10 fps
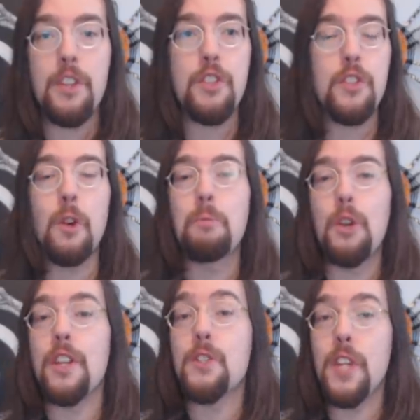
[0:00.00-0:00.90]
She's no
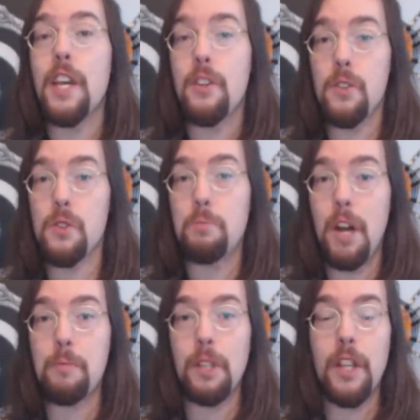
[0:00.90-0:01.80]
Bernie Sanders,
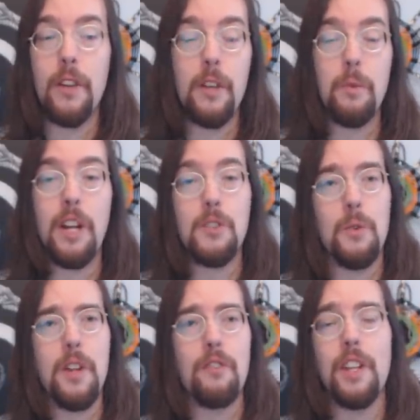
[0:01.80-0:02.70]
popularity wise,
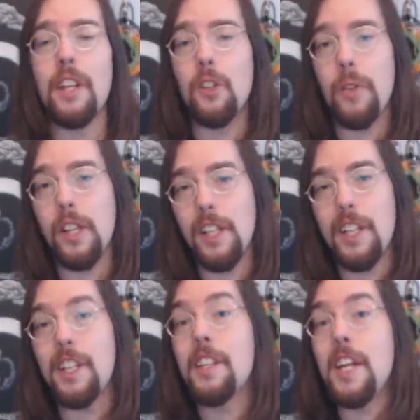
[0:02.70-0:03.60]
or even Hillary
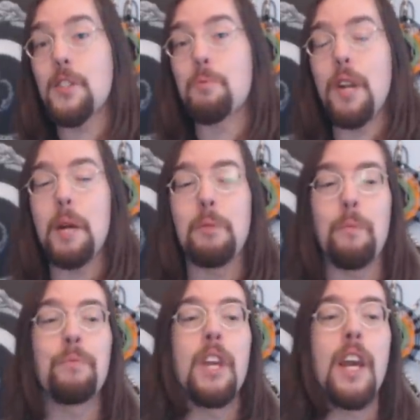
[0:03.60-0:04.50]
Clinton. That's a
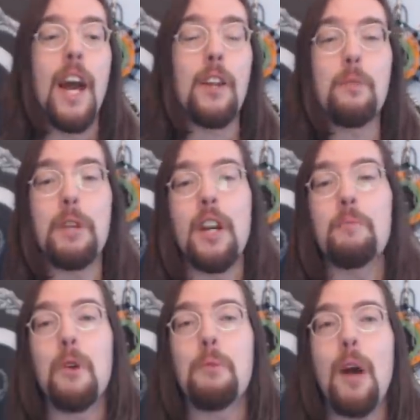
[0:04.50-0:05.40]
problem. How do you
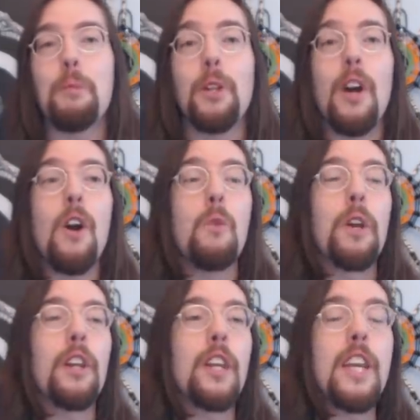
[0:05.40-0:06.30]
become more popular? Oh,
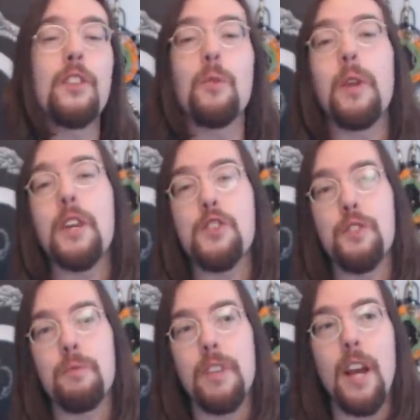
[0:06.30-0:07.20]
we're going to eat the
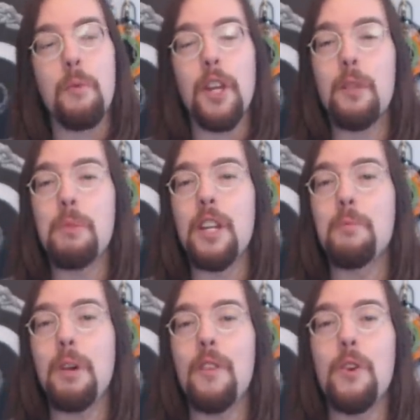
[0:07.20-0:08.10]
rich. Yeah, we're going to beat
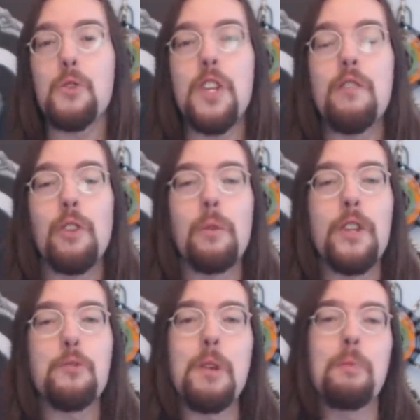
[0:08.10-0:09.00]
up on those evil
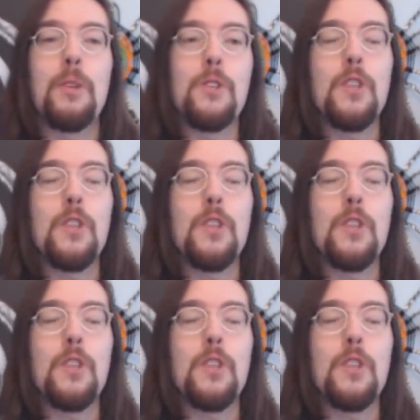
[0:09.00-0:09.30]
rich people.